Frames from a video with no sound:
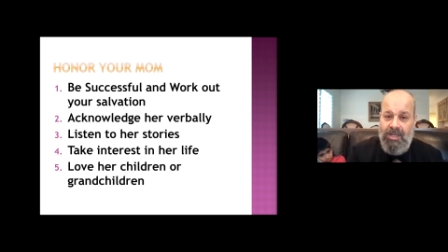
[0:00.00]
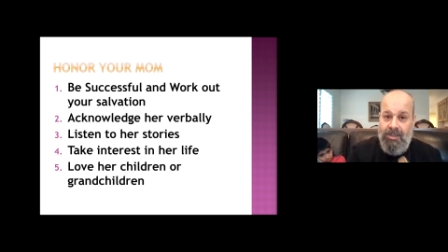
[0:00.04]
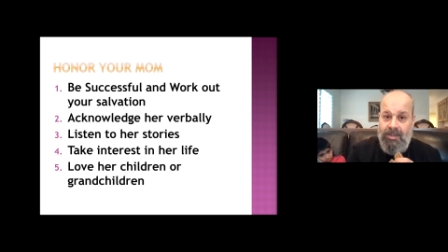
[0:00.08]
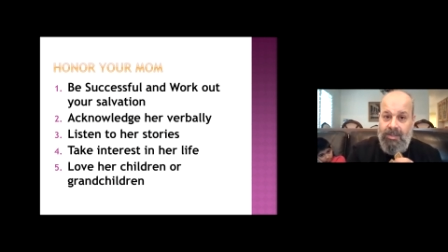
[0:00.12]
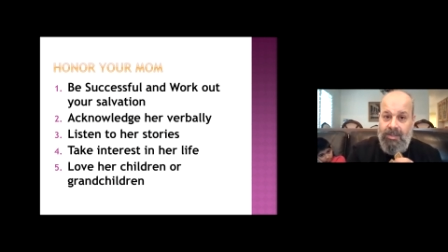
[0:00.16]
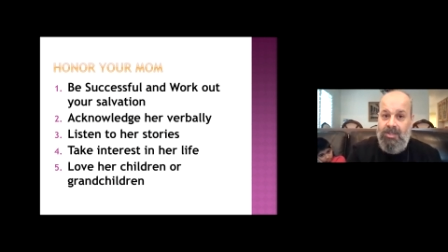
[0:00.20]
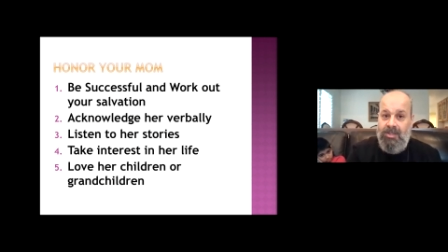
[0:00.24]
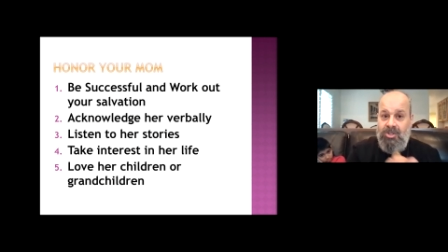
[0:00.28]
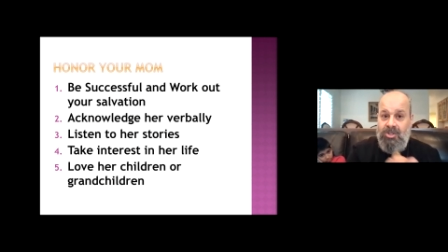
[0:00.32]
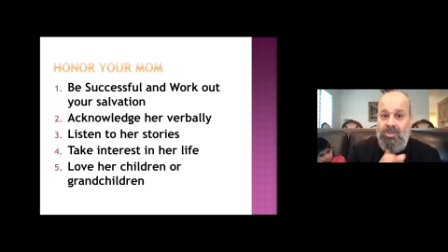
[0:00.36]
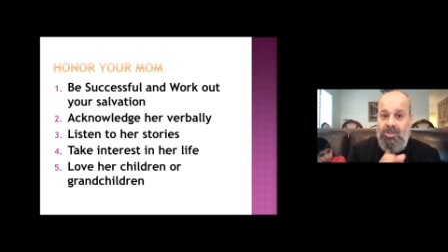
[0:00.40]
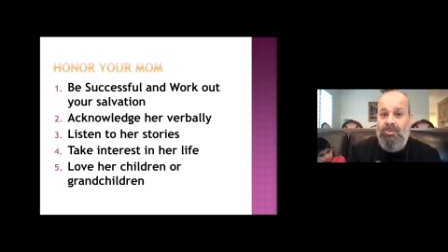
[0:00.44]

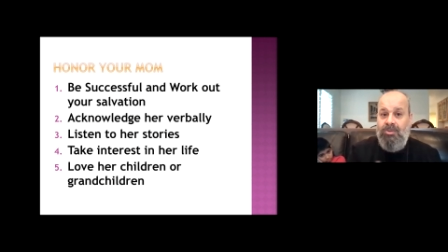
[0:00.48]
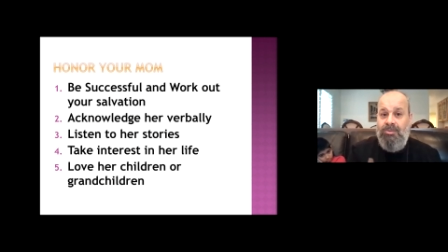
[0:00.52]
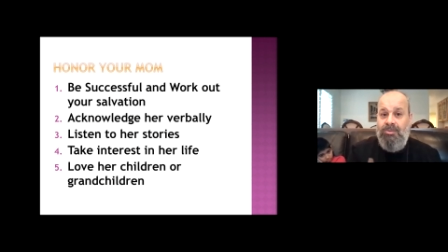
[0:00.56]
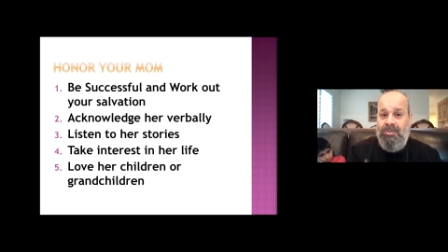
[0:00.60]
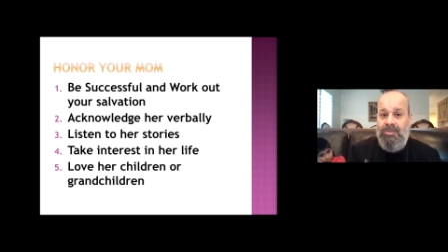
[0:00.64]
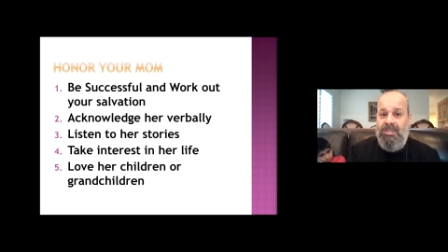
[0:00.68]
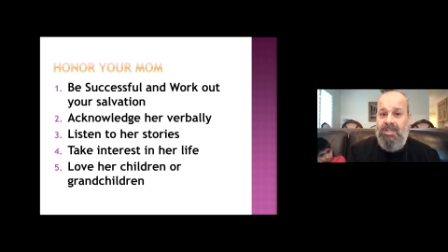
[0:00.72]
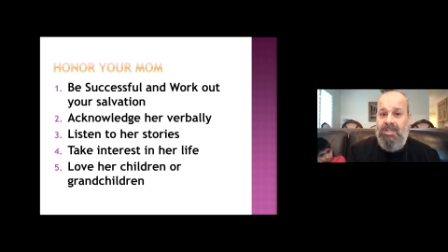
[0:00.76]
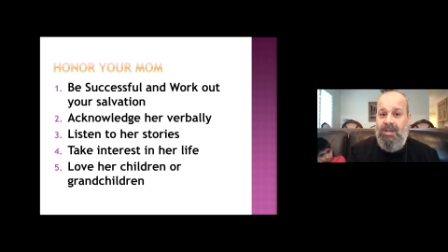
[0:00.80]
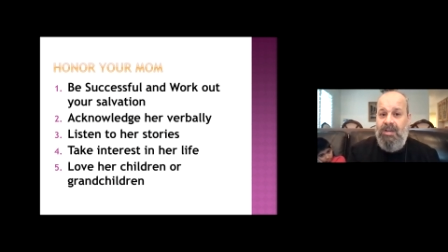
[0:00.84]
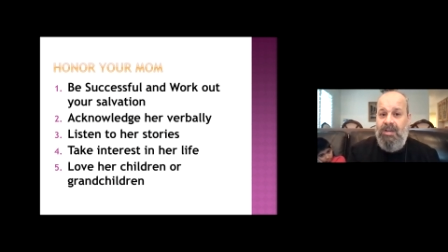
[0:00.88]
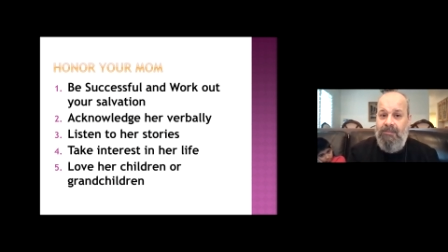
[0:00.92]
the
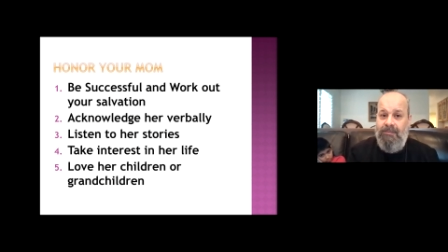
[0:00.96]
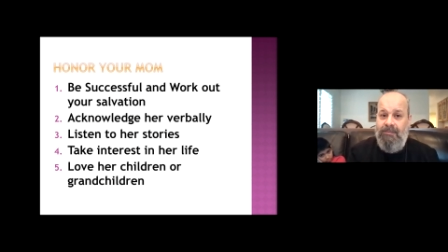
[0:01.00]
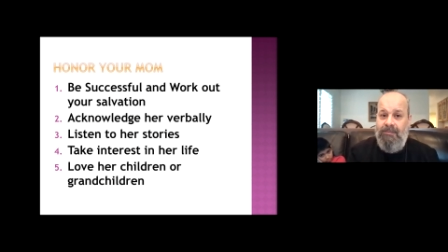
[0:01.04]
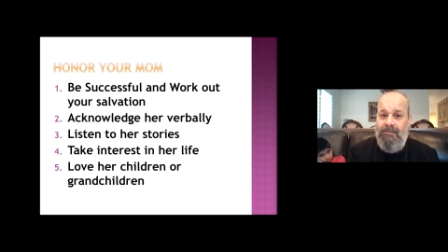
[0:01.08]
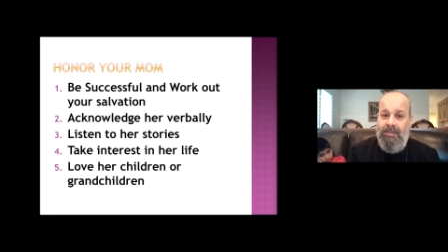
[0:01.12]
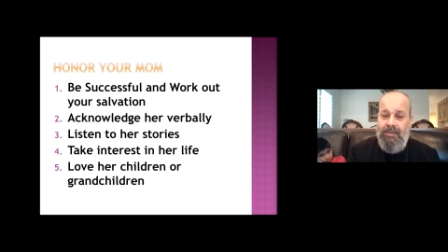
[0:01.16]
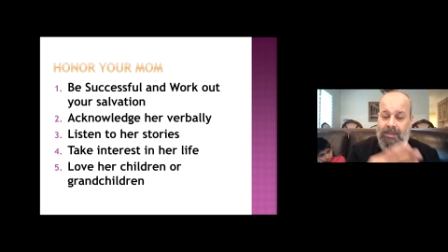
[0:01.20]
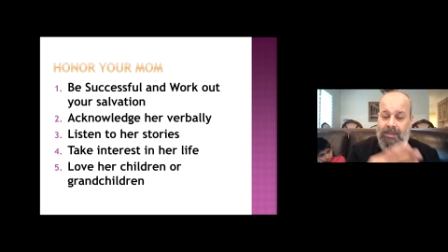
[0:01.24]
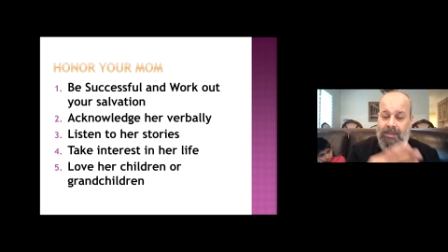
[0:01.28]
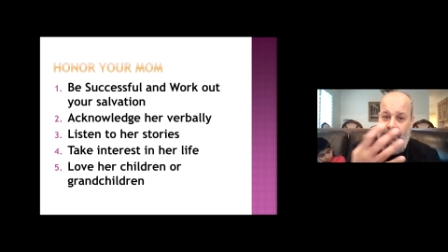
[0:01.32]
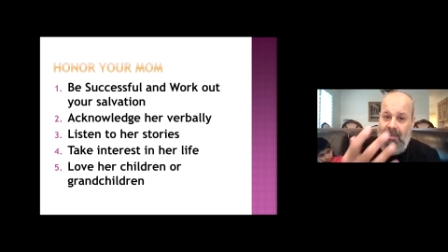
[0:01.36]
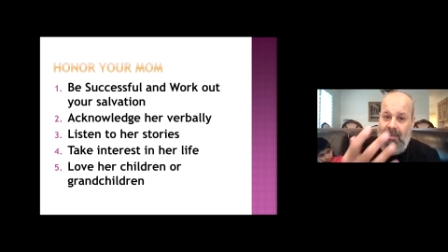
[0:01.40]
children of
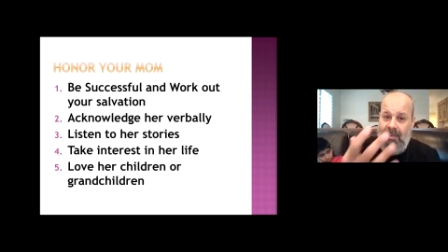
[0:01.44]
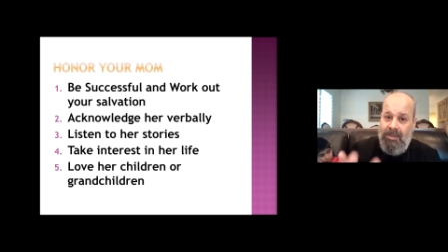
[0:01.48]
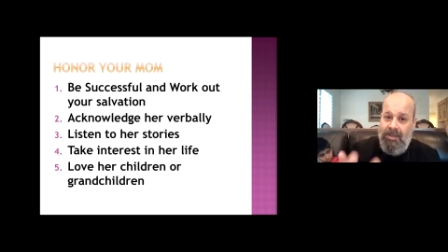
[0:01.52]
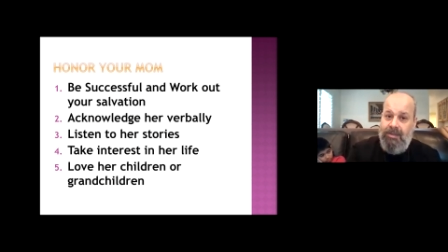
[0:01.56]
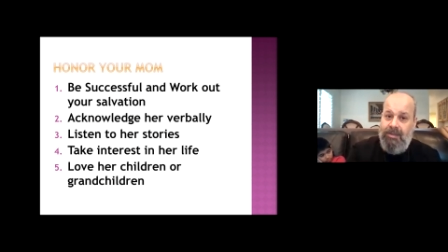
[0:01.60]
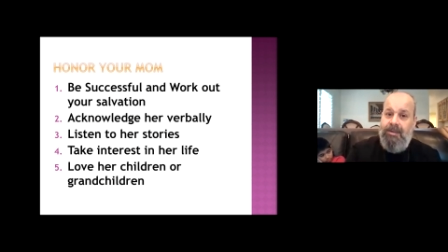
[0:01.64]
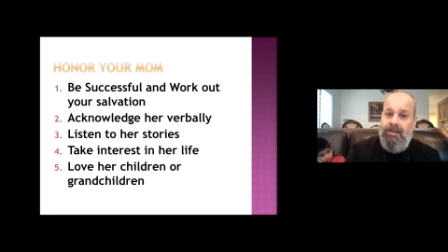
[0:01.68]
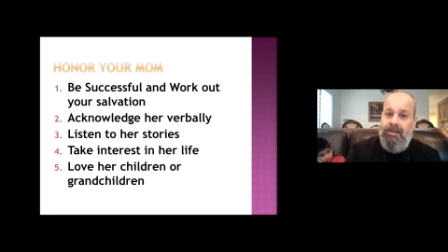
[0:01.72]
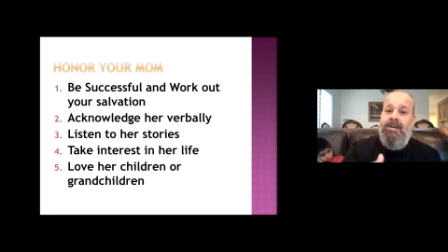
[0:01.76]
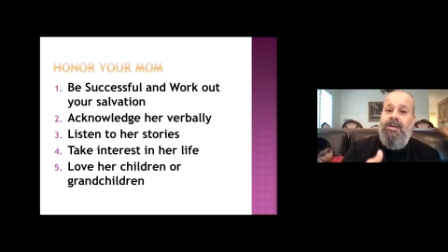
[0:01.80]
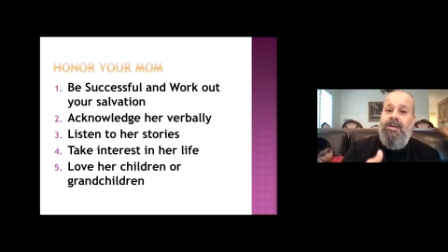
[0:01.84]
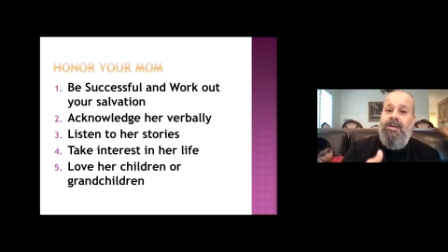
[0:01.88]
the
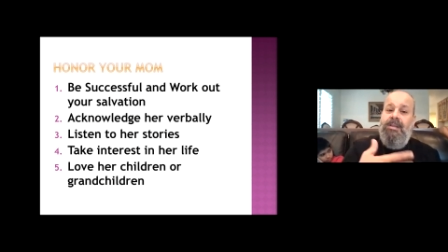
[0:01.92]
mother,